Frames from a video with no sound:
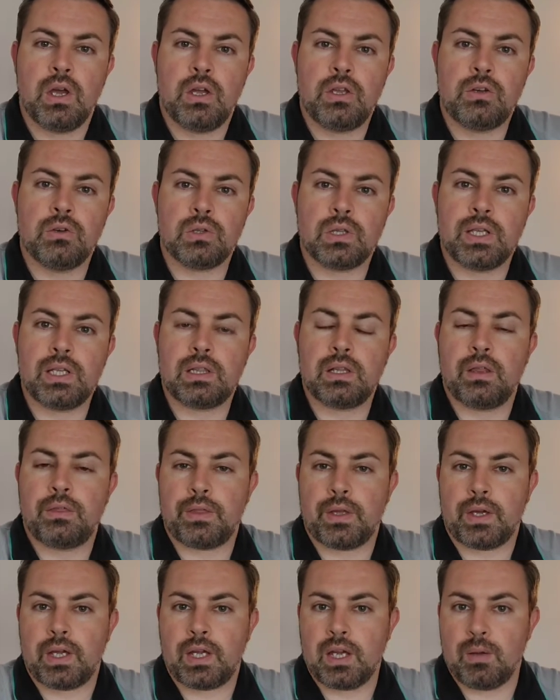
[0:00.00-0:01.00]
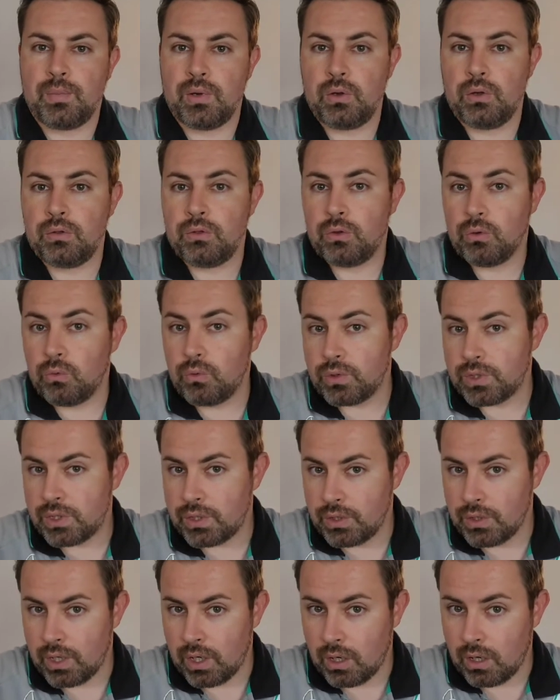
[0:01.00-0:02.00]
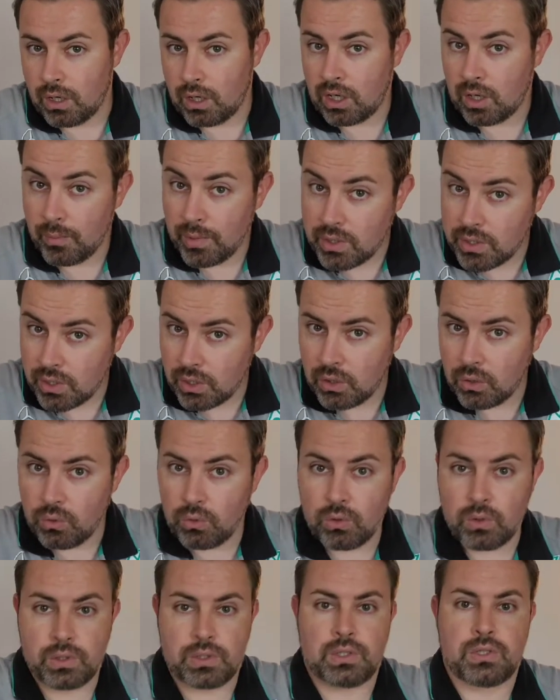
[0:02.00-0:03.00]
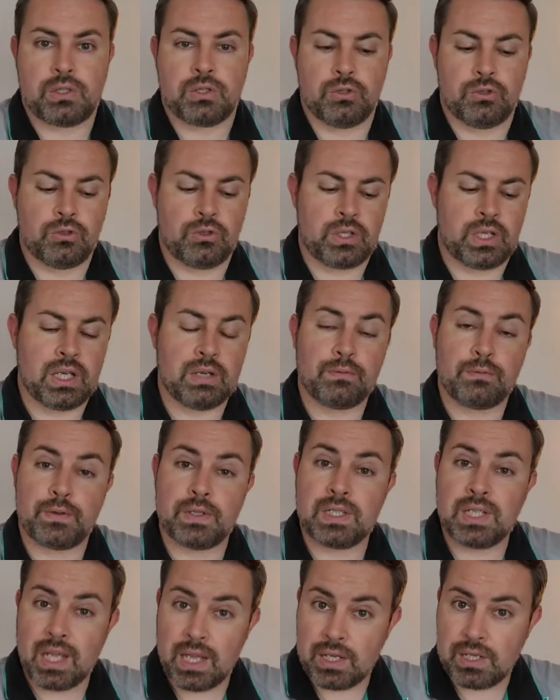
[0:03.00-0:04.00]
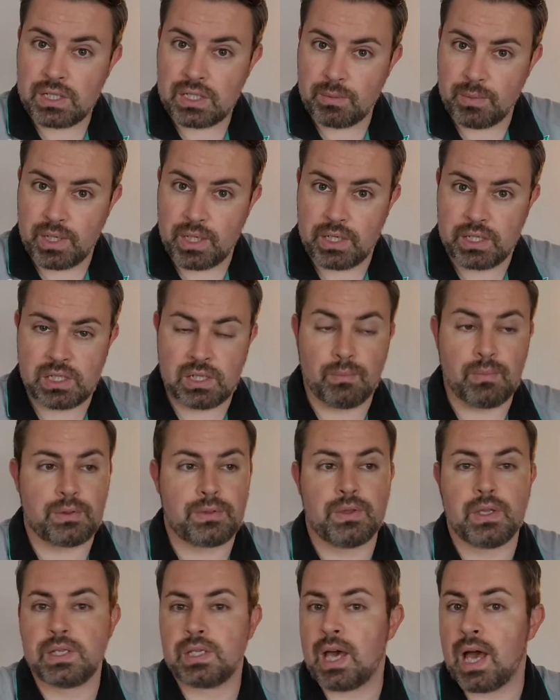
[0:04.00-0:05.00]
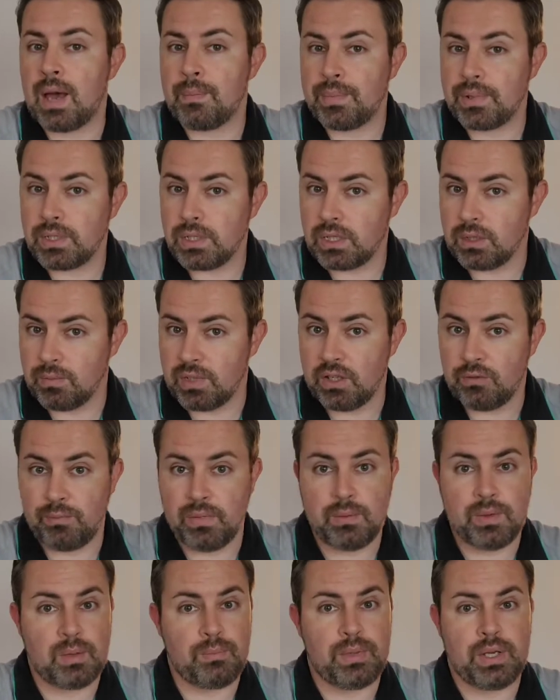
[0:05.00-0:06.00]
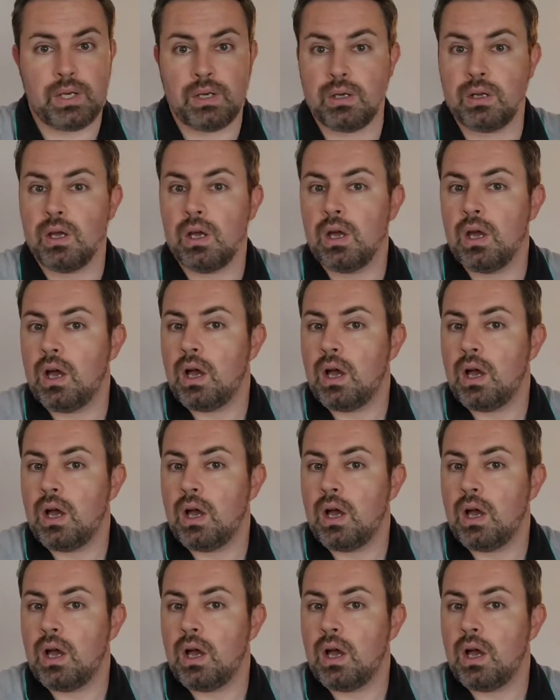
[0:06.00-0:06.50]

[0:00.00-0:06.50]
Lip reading: you're likely thinking about those that are coming to court to give testimony, something that's happened to them. They've maybe been